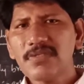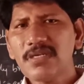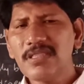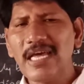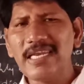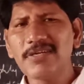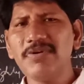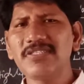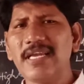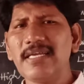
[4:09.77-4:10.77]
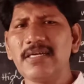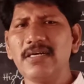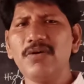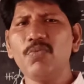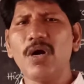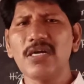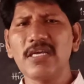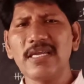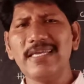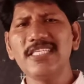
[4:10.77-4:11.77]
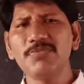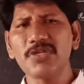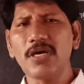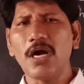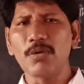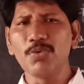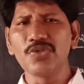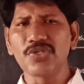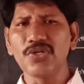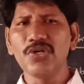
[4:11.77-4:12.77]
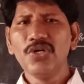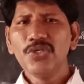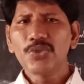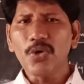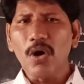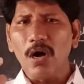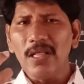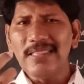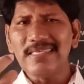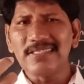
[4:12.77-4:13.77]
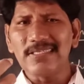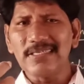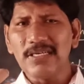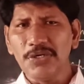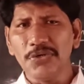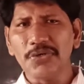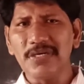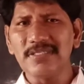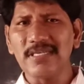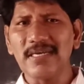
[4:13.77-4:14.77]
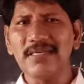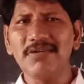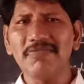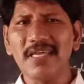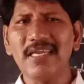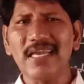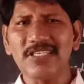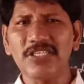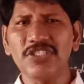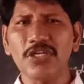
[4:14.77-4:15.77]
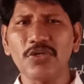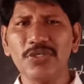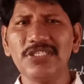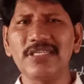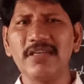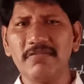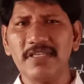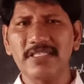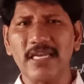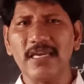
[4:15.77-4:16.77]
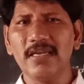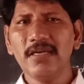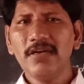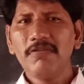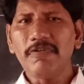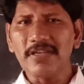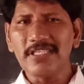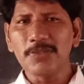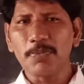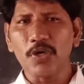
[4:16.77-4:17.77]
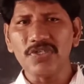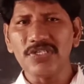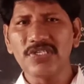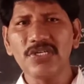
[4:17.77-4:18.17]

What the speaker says: liquids like water, enzymes and hormones. So all these nutrients are very essential to each and every cell. For this process,